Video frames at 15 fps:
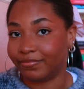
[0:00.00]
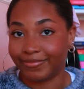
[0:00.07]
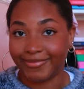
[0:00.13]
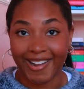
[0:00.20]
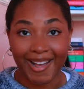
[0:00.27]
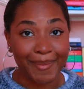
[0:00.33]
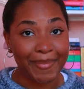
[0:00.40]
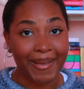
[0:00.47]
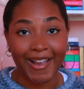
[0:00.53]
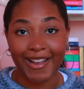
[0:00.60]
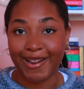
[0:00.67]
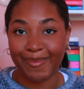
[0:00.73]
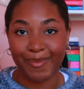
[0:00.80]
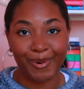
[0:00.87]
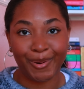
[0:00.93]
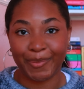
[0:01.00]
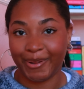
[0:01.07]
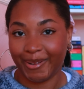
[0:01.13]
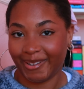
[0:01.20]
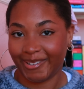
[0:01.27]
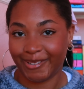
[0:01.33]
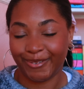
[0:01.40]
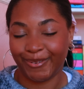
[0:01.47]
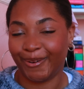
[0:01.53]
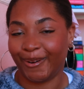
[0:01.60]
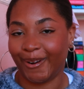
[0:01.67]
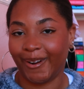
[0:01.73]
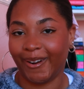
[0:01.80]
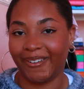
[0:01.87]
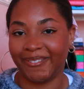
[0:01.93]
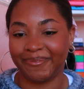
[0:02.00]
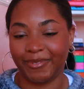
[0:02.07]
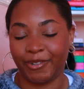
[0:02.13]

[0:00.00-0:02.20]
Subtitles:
not buy any more books for